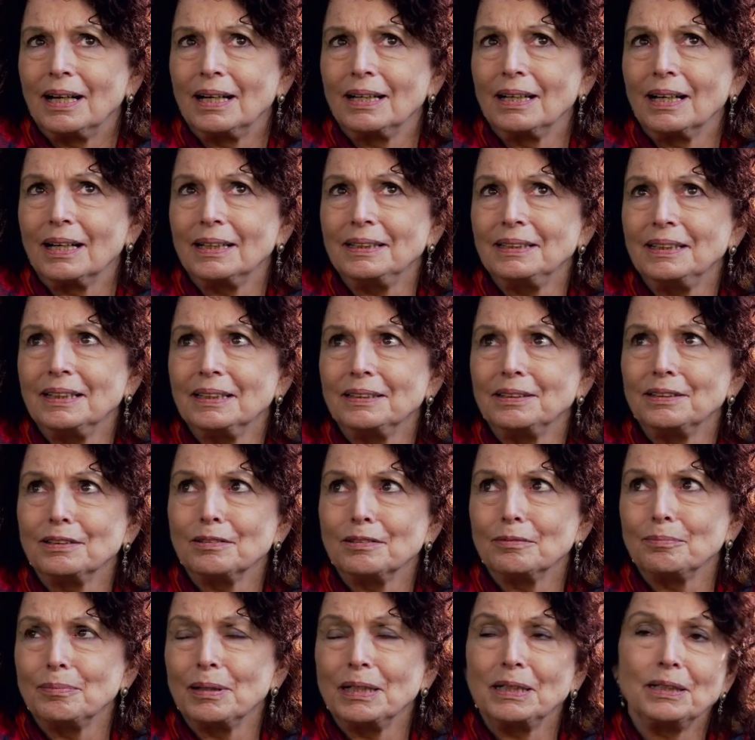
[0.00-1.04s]
I like the idea
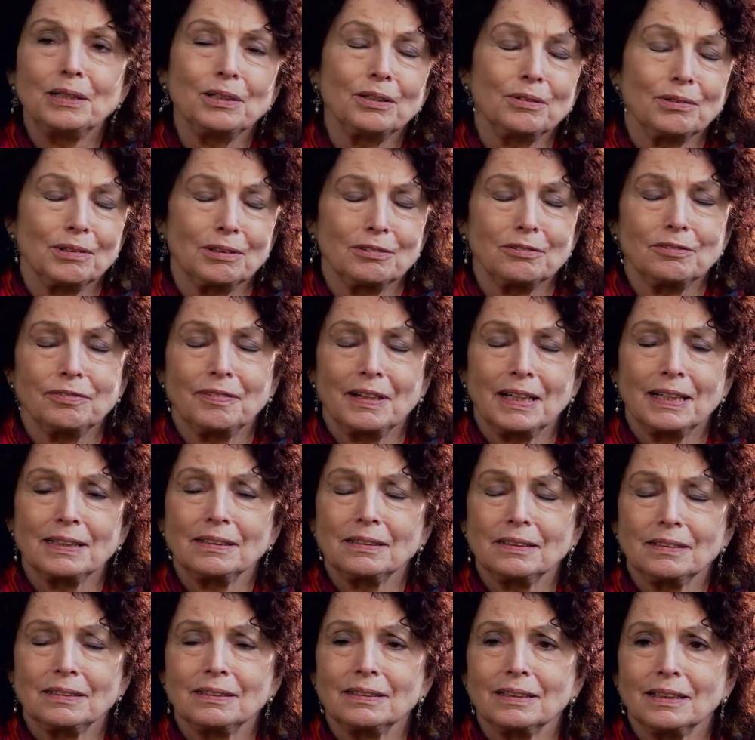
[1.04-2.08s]
of making your own
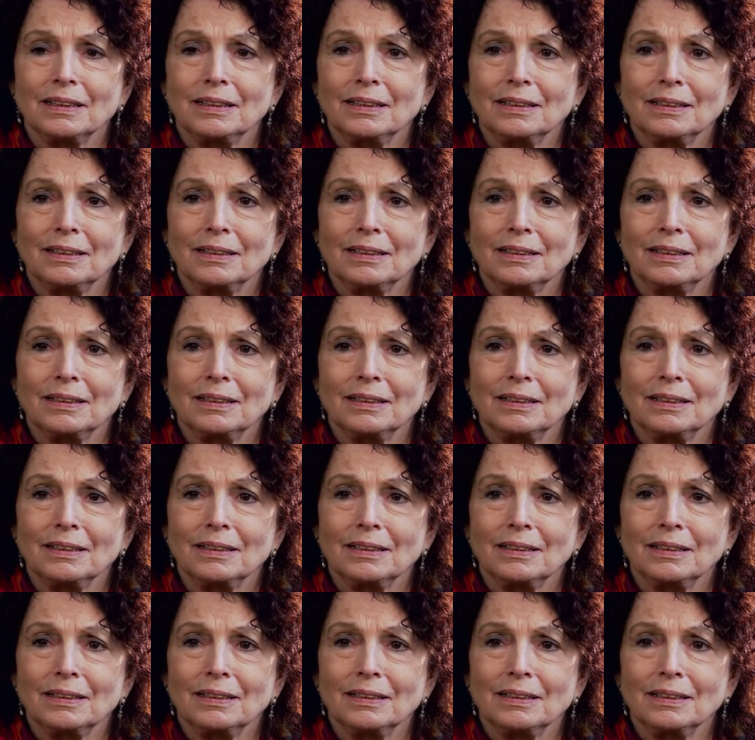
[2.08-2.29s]
fantasy.